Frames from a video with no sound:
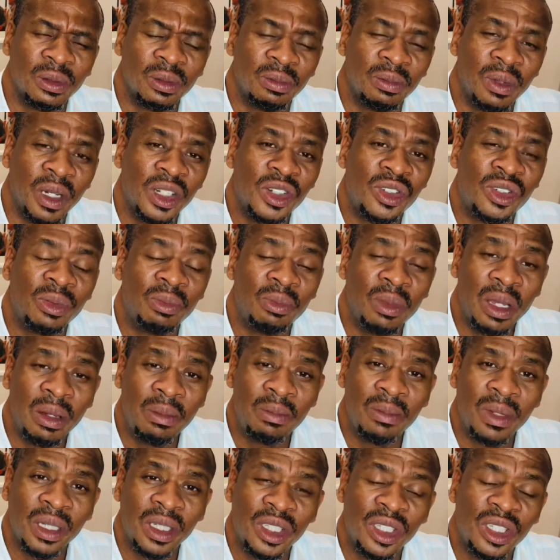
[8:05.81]
But
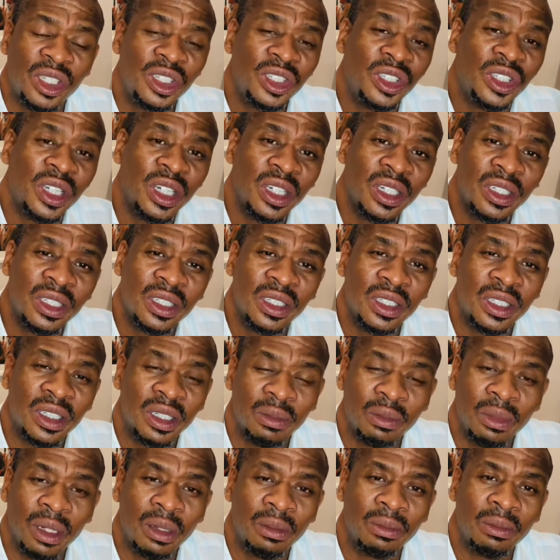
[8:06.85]
remember, teacher,
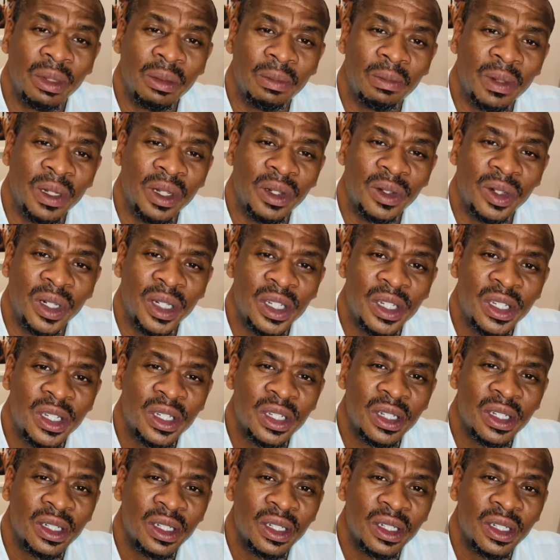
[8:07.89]
remember, parent,